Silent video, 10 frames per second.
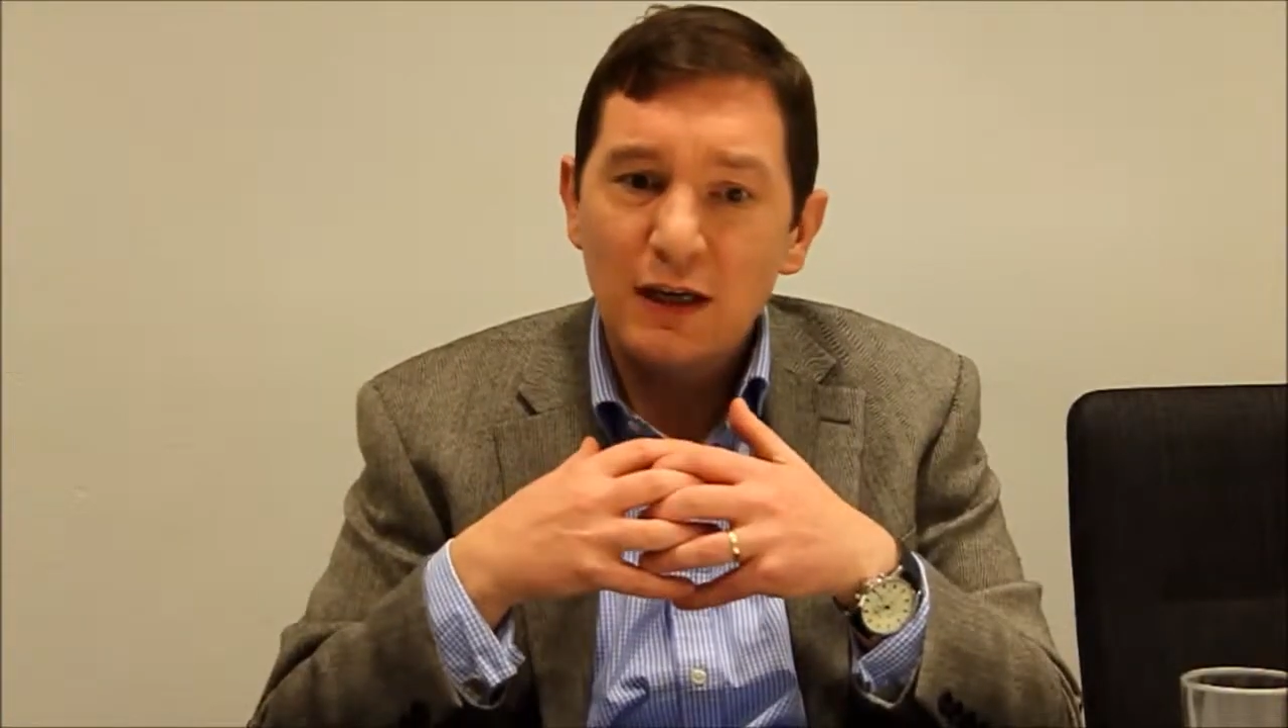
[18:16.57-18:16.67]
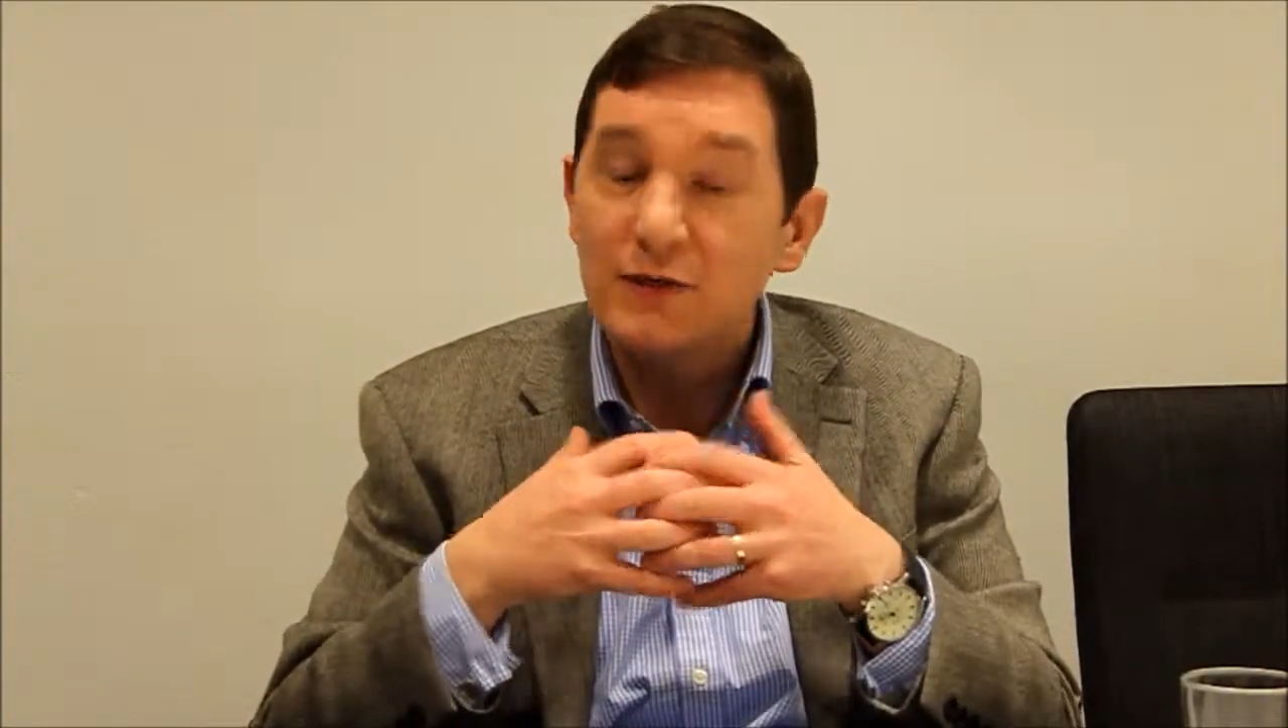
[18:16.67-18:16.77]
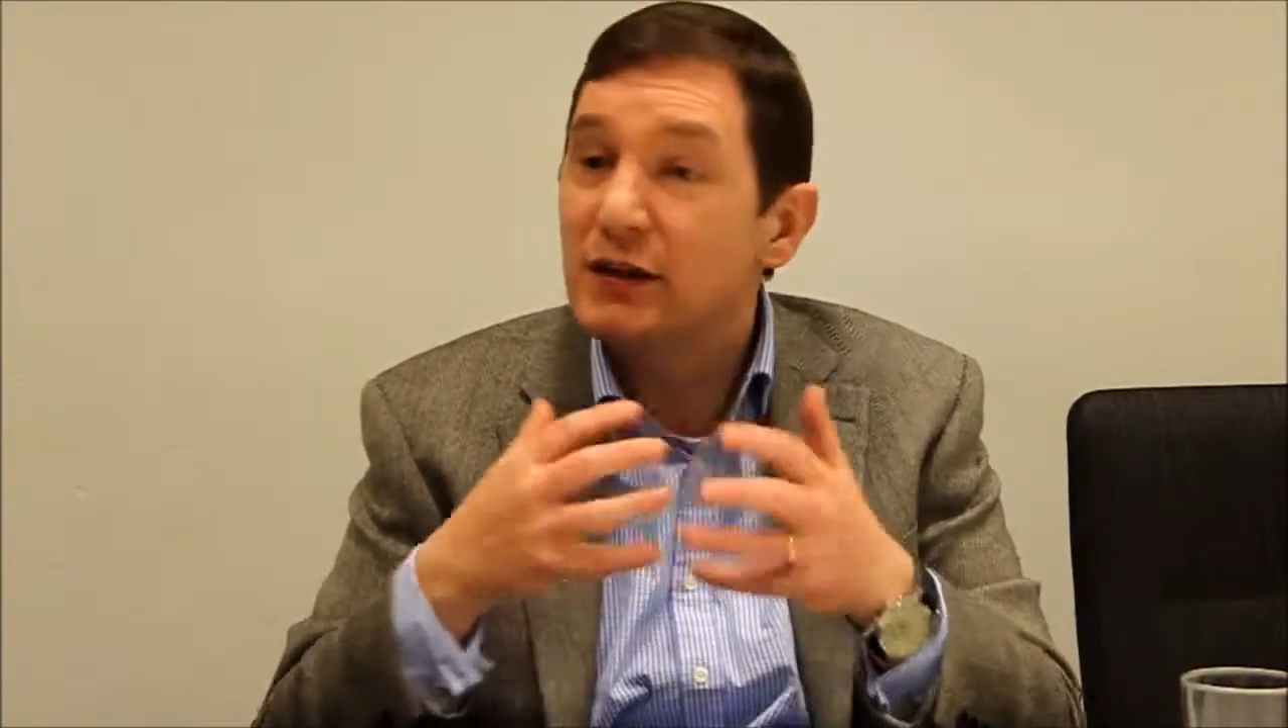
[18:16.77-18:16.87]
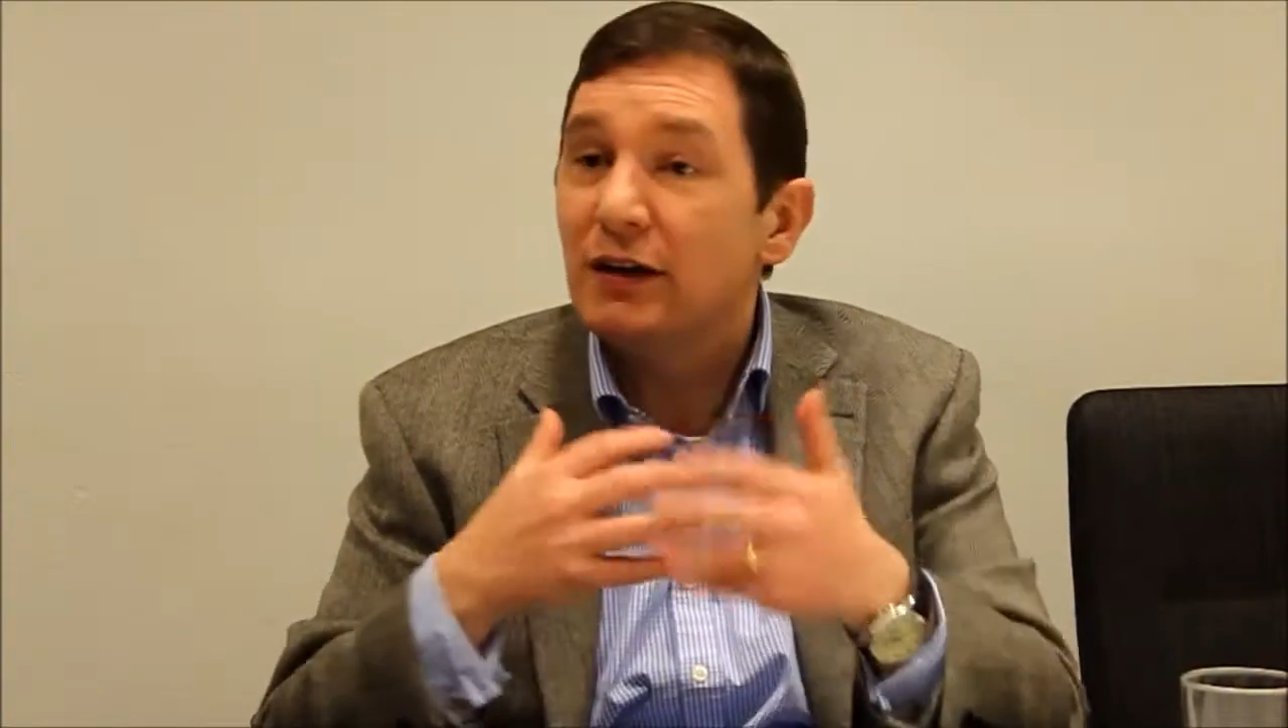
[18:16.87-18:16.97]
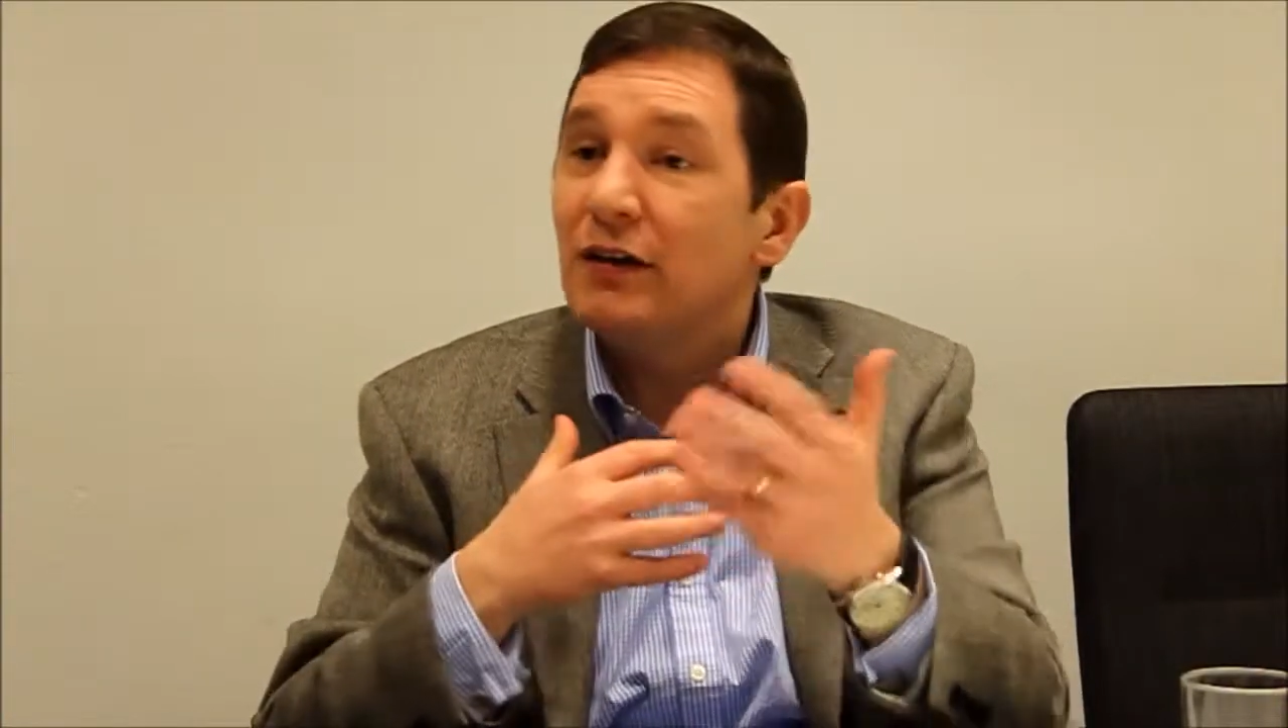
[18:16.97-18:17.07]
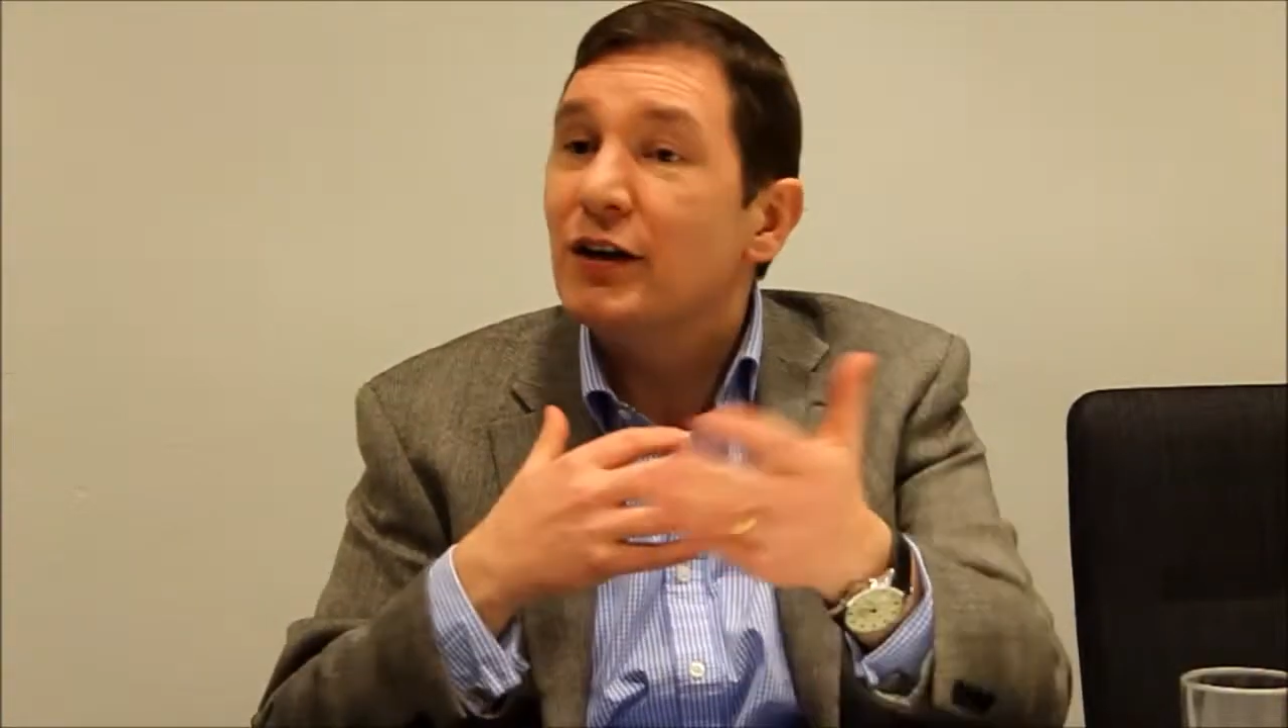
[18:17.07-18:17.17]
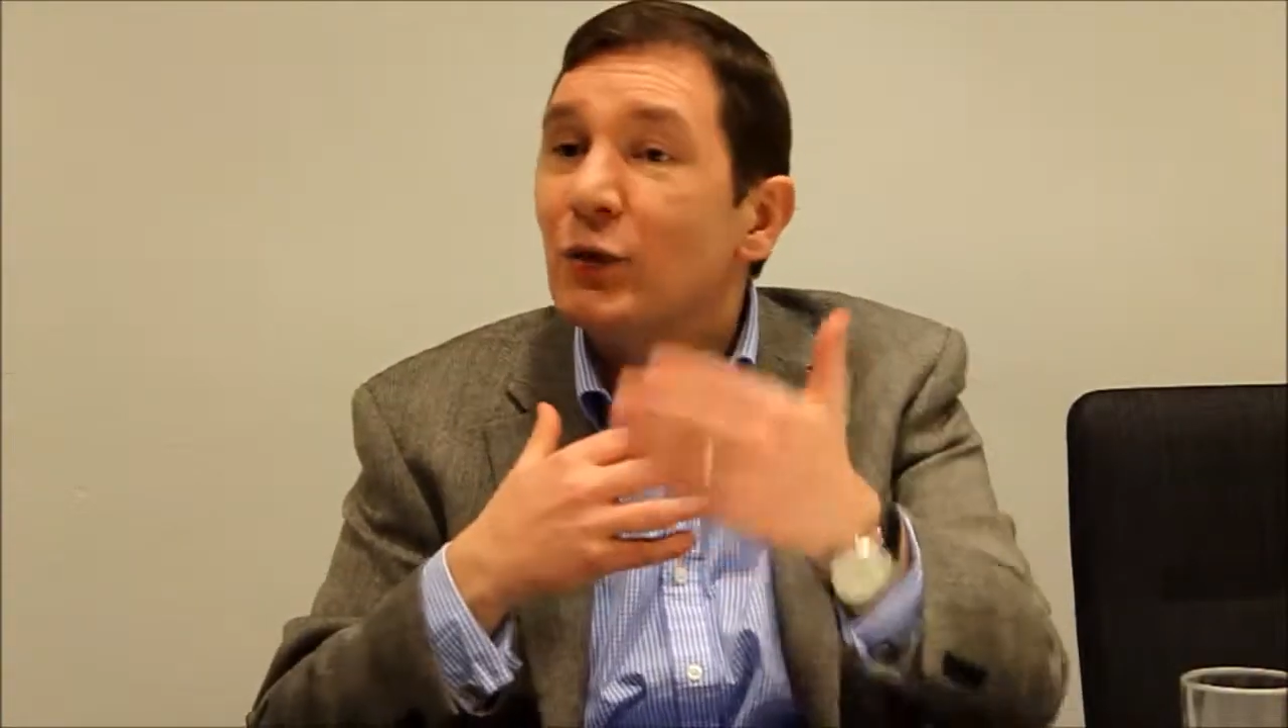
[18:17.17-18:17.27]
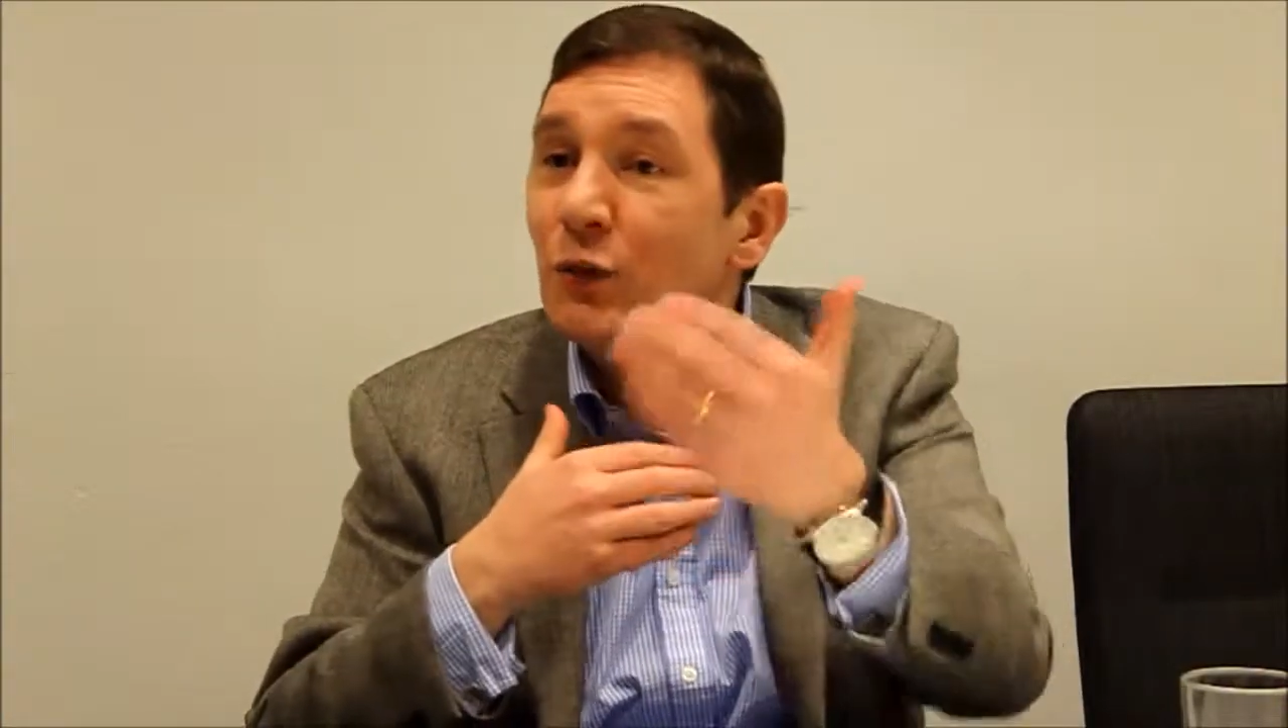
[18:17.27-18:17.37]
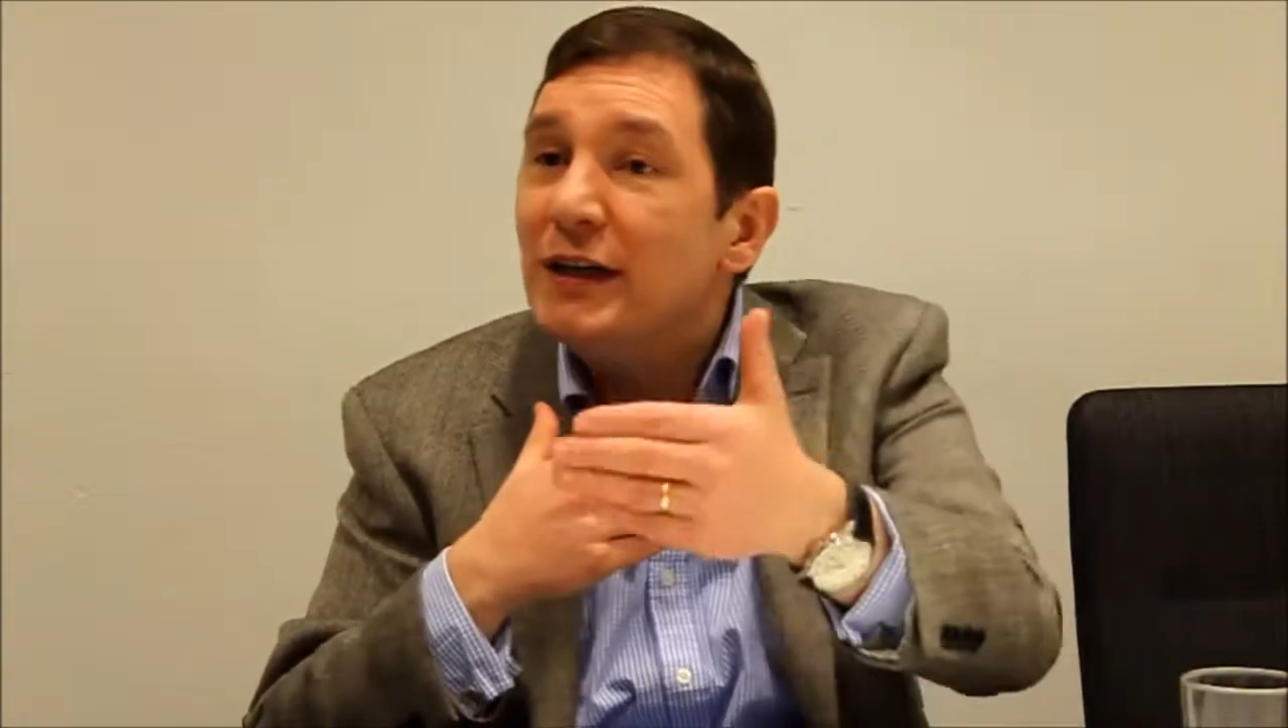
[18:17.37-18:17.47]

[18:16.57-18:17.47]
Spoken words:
like I said earlier,